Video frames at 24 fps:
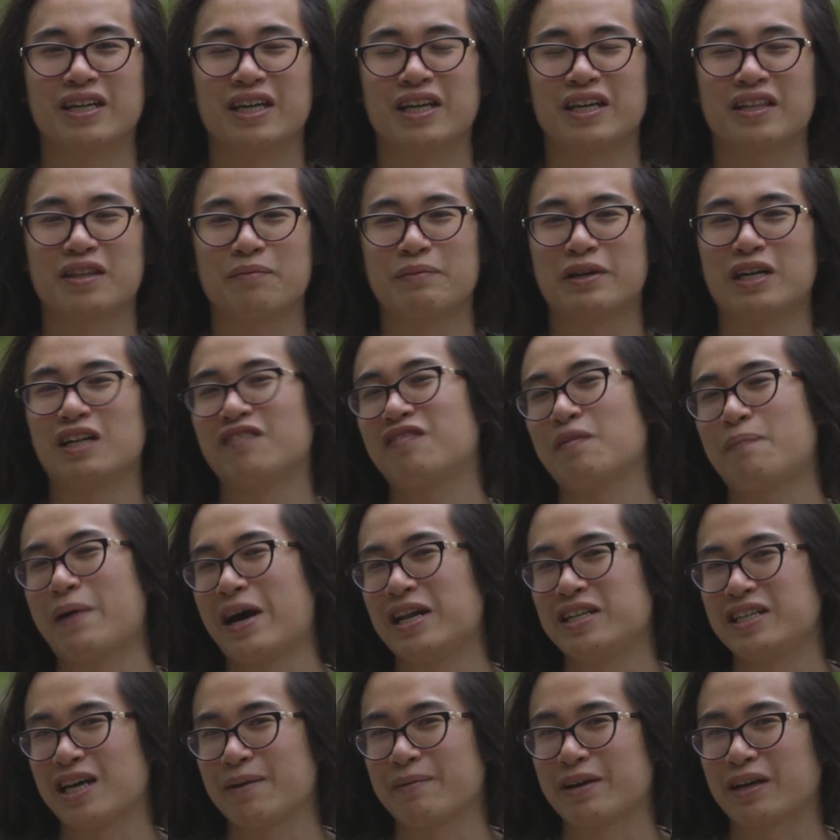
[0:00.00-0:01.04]
in the middle of a
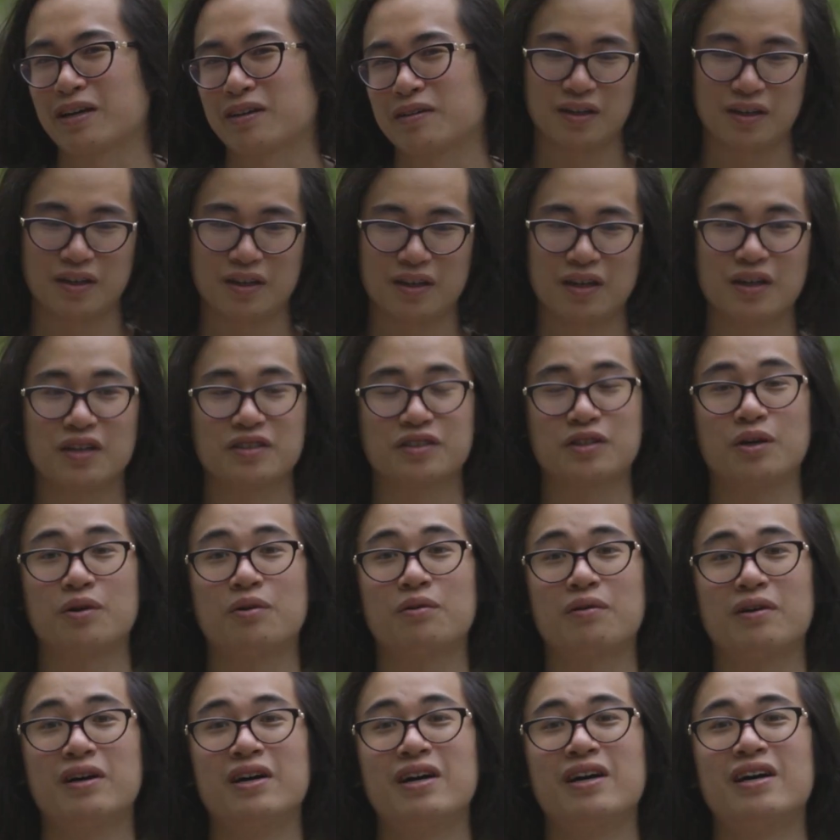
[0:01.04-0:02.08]
pandemic?
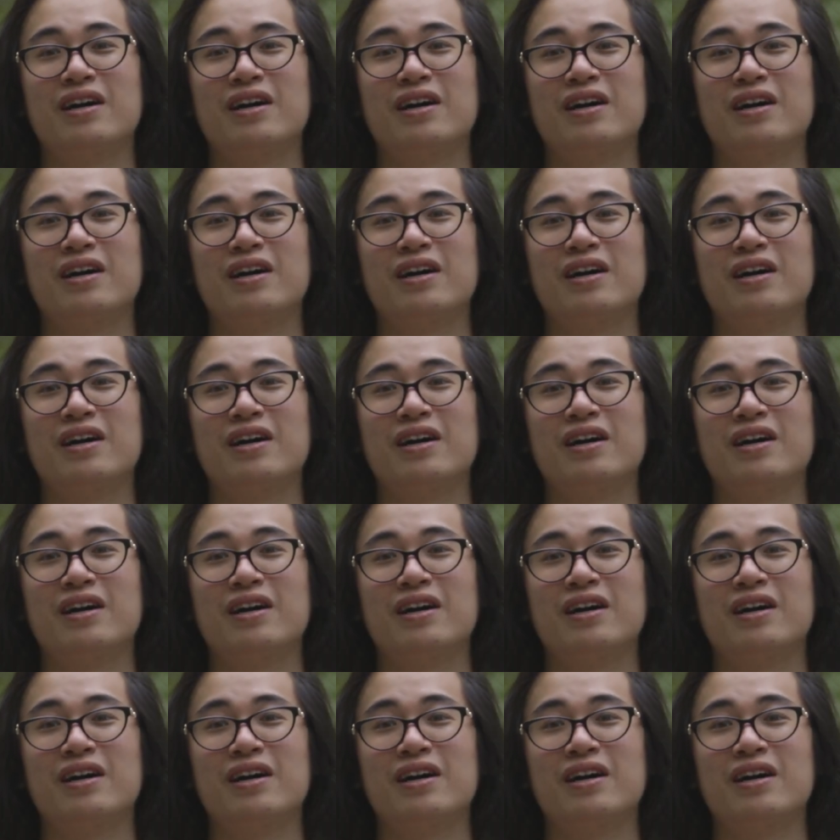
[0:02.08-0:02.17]
So